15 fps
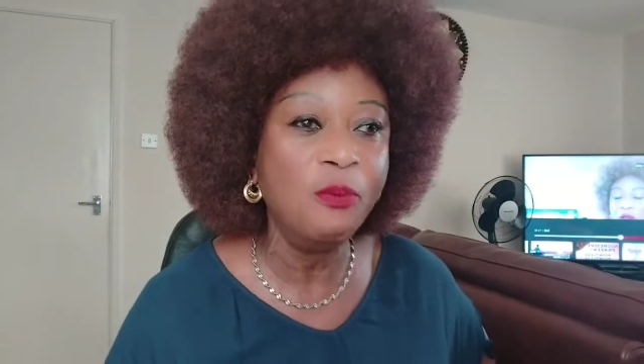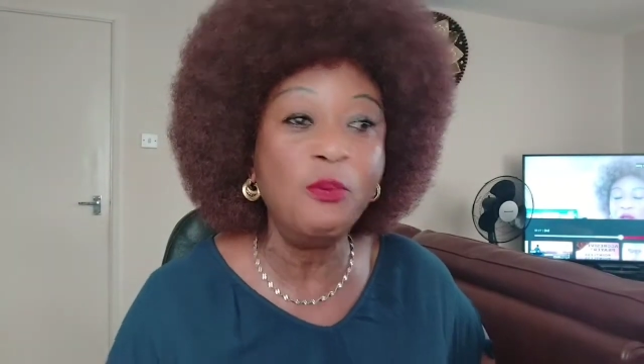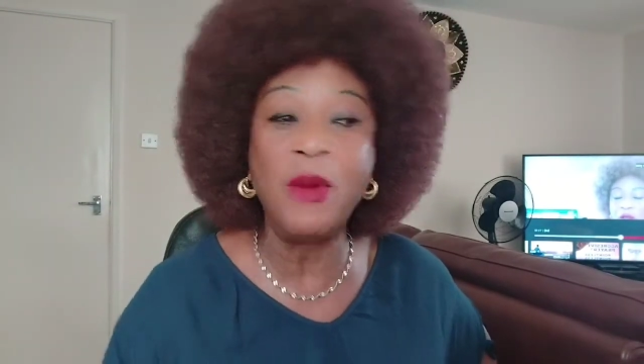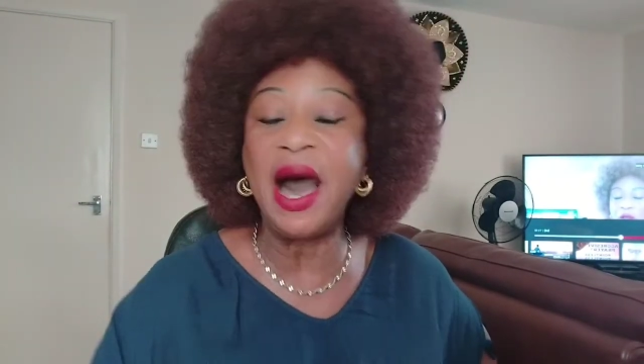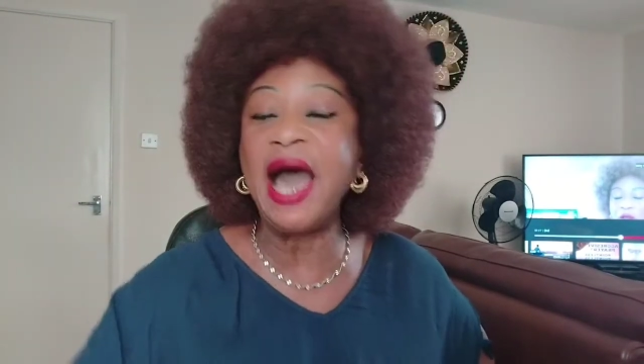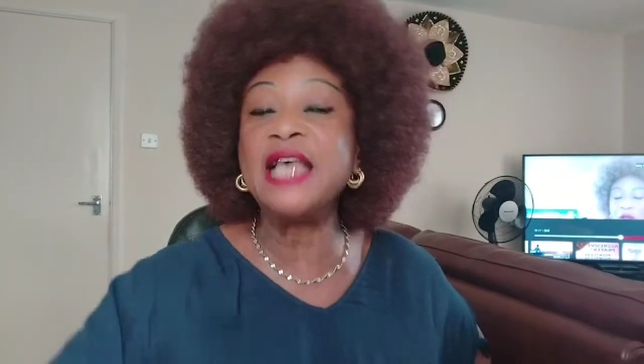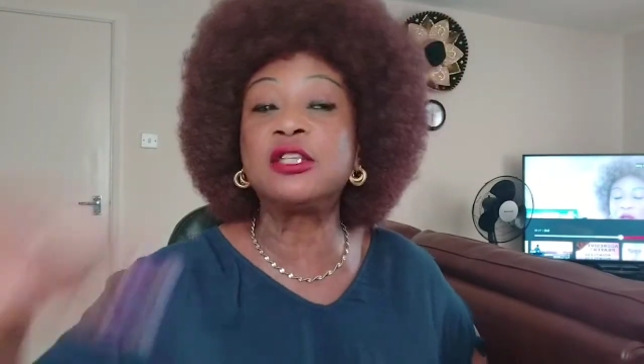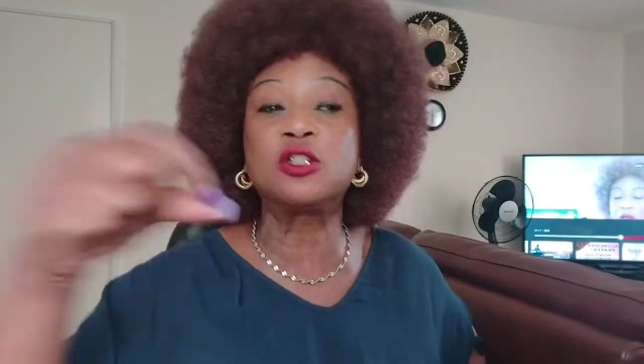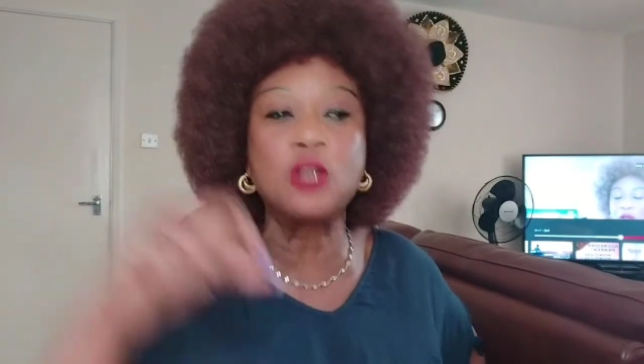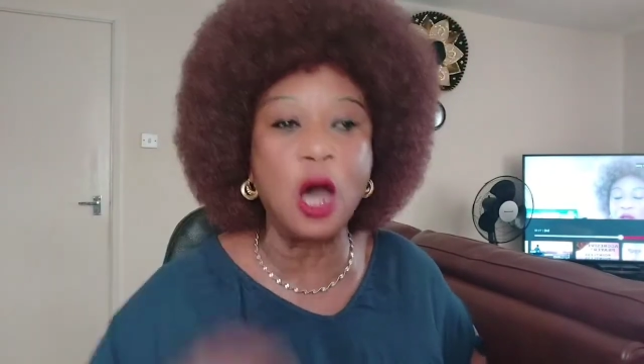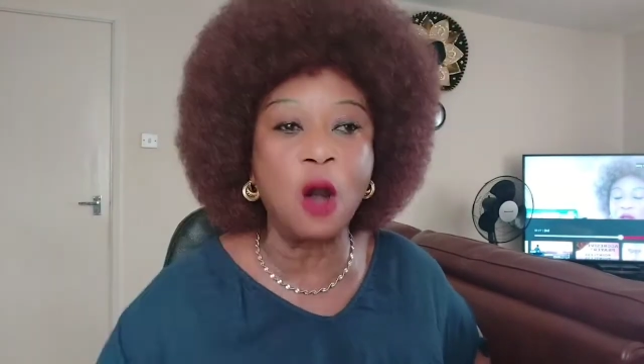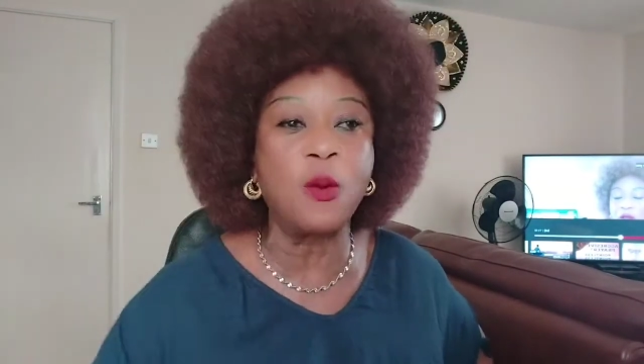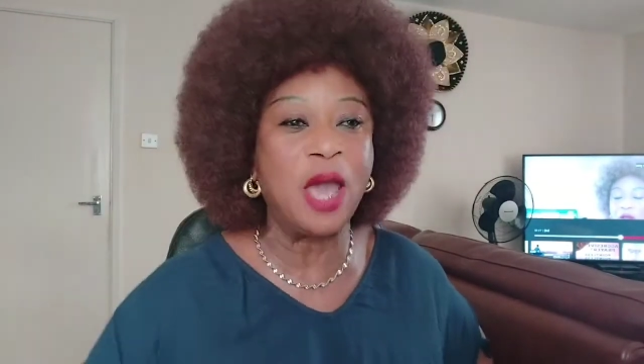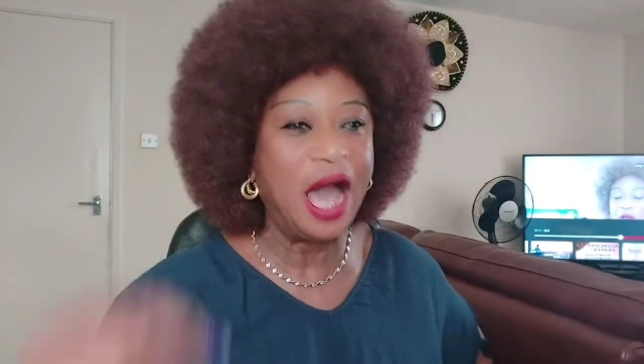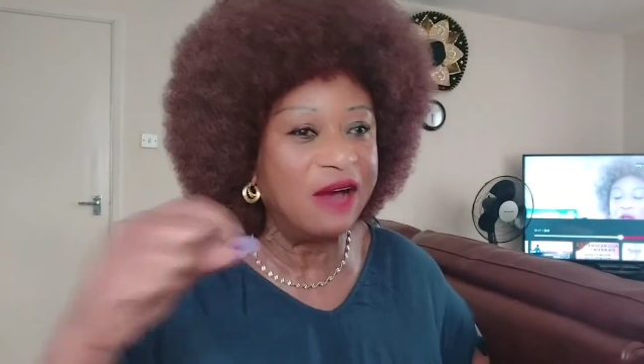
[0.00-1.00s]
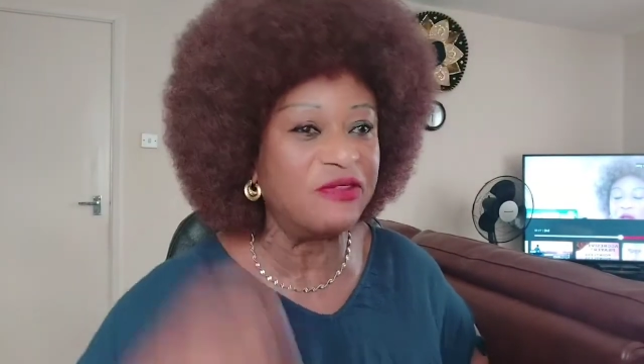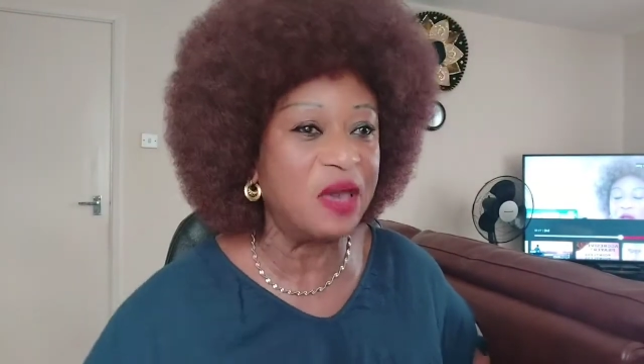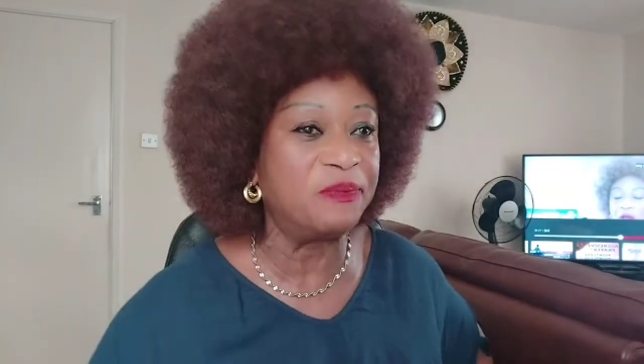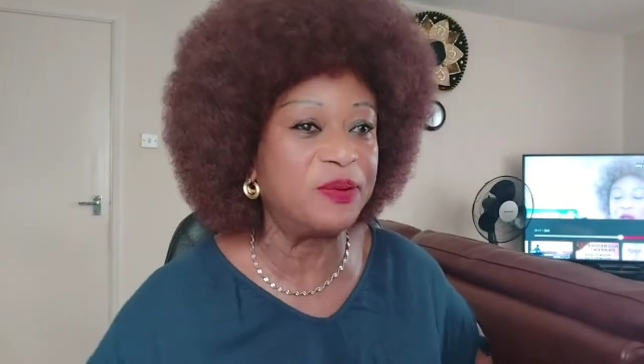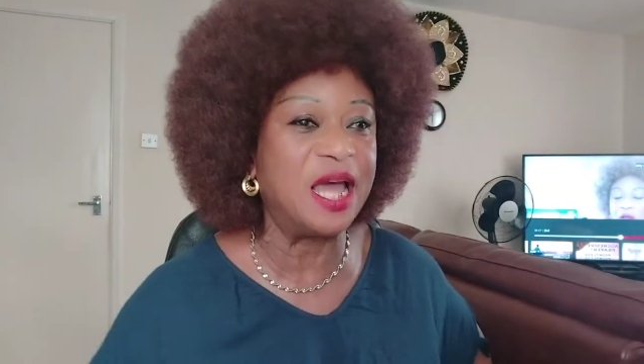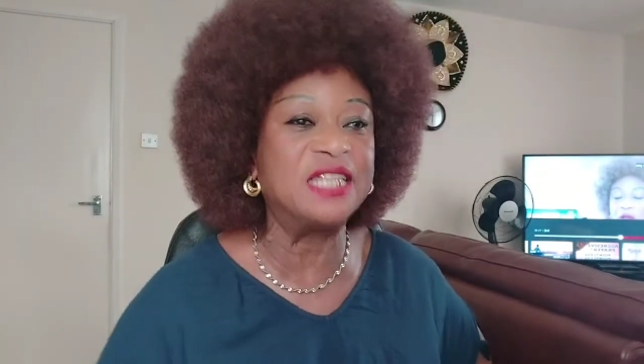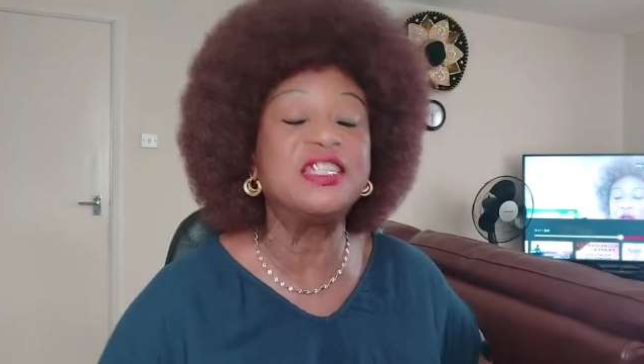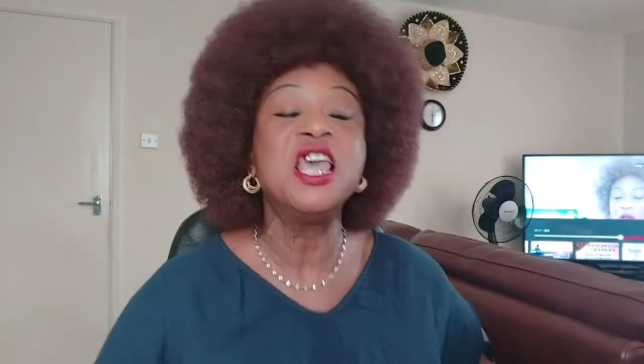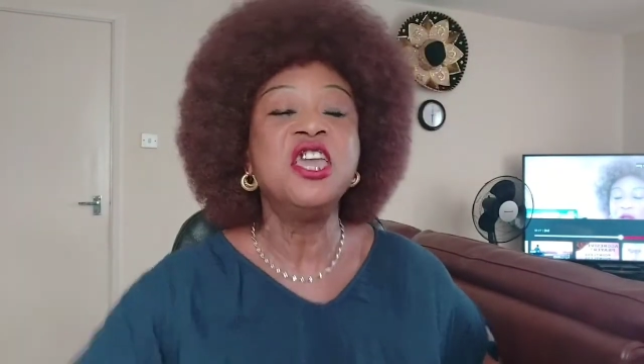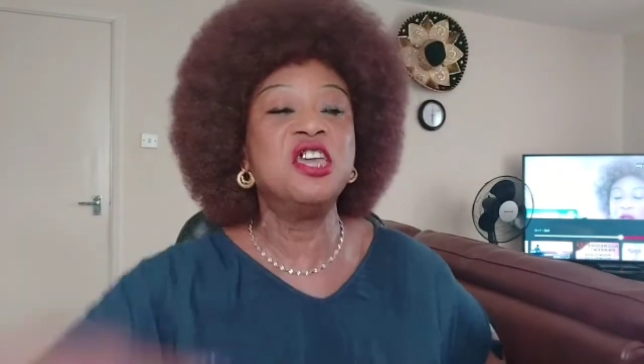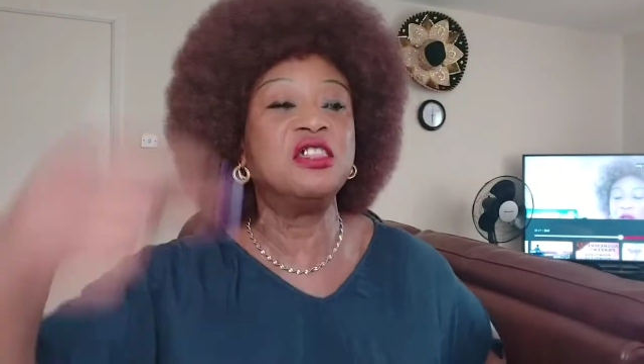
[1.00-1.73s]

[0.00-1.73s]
My soul will have a place